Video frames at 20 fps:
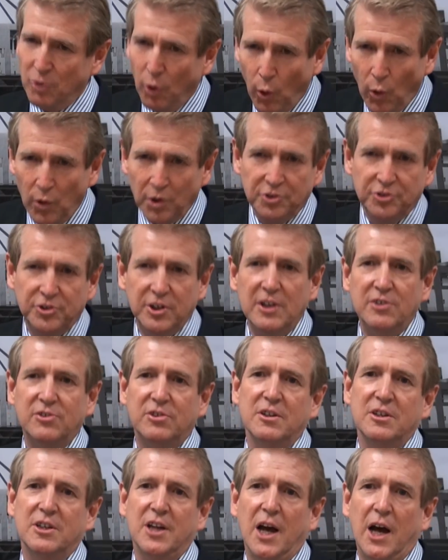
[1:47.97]
all the
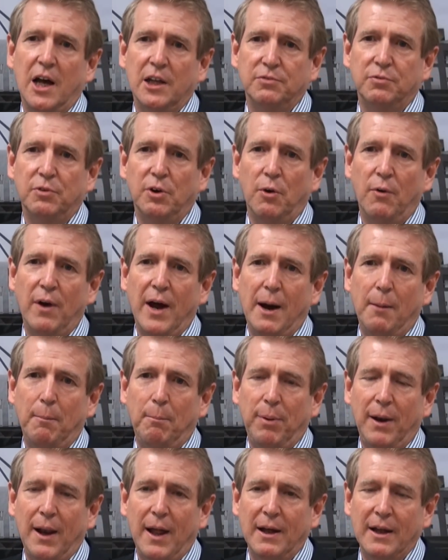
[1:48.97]
seats in Townsville
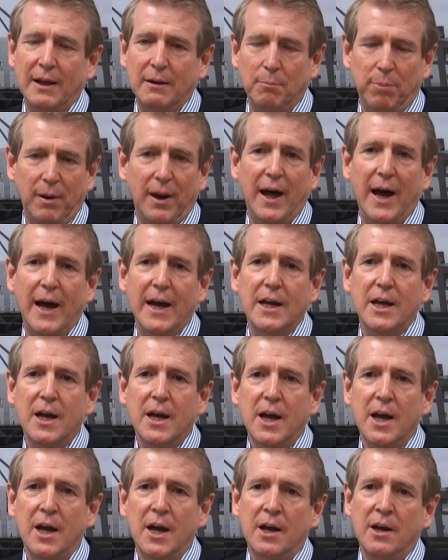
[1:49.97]
around pl in play.
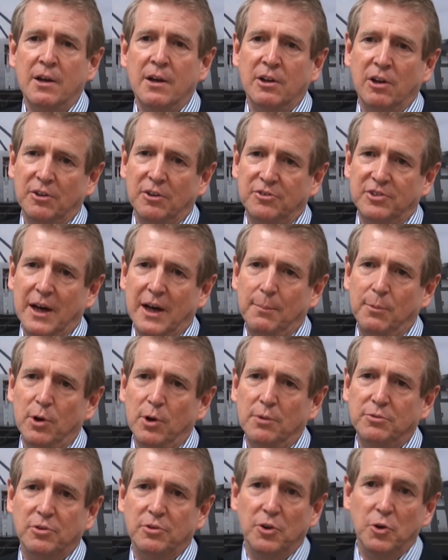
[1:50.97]
You've got
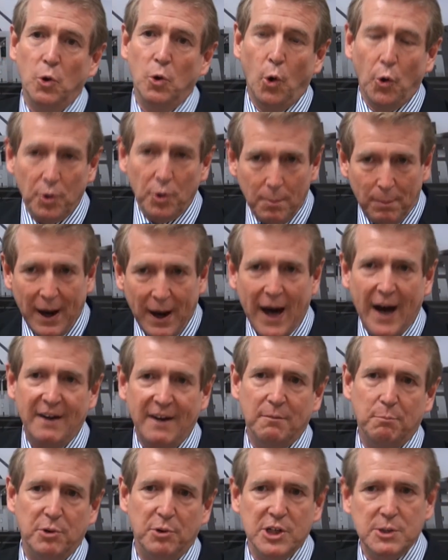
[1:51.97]
suburbs in the northern
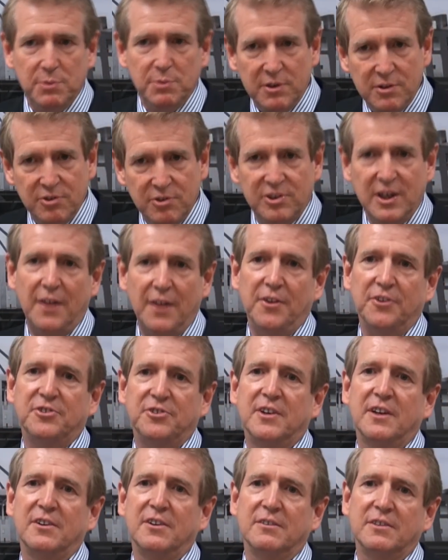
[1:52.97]
part of Brisbane,
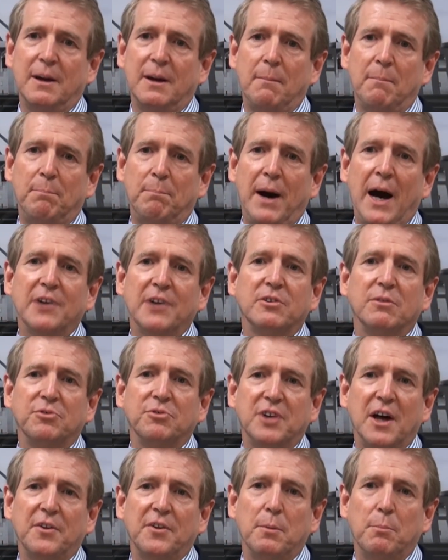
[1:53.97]
some parts
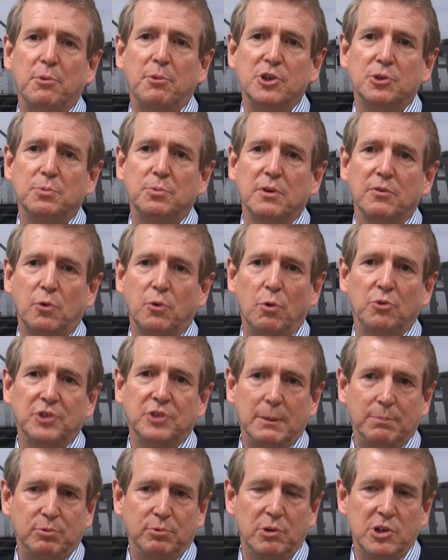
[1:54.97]
of southern Brisbane, of
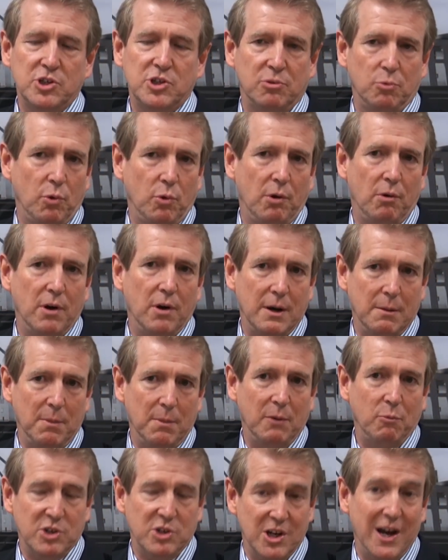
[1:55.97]
course, Ipswich, were
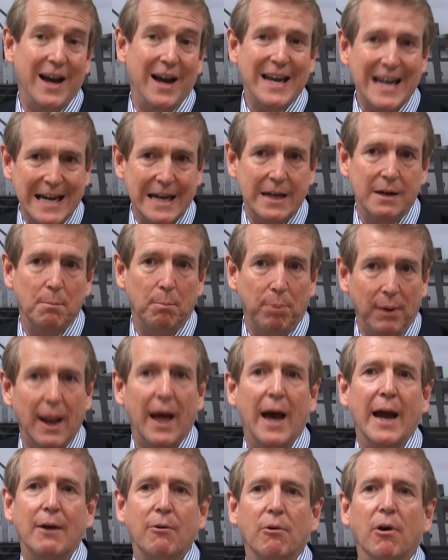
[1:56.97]
in, which are in
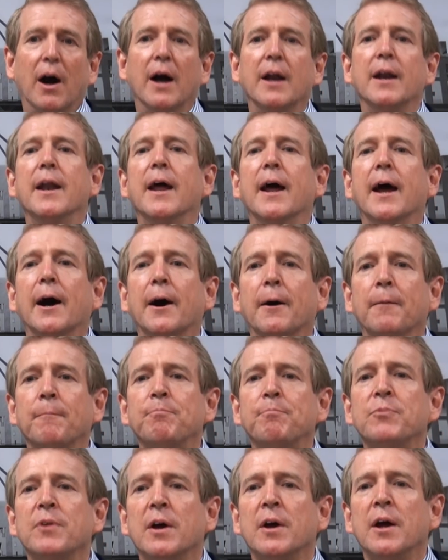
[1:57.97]
play right now.
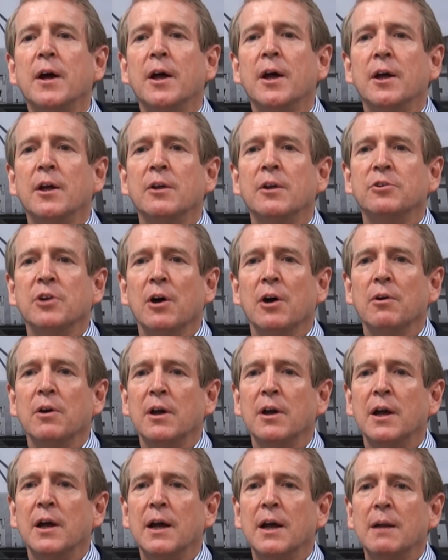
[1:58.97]

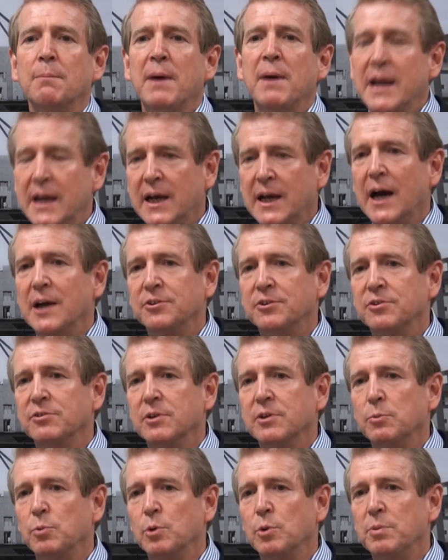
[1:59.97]
So, in many
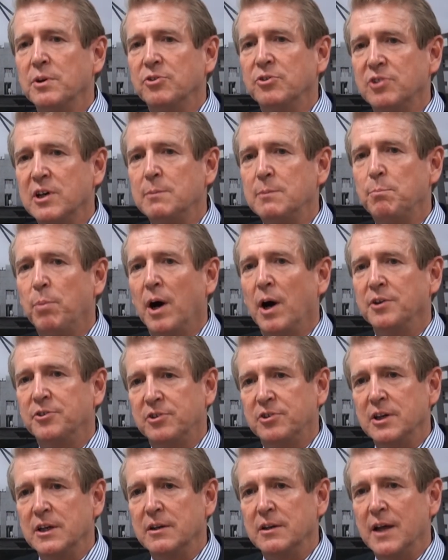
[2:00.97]
cases, it will be seat by
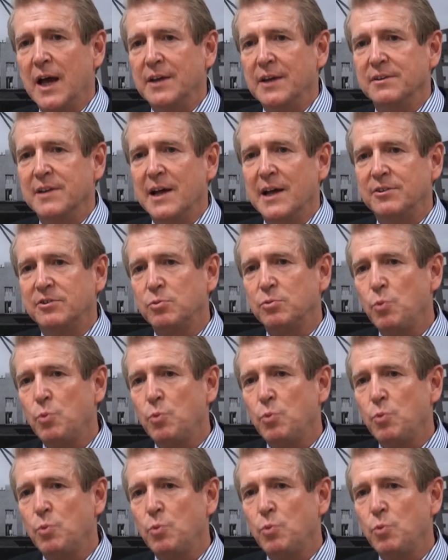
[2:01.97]
seat as that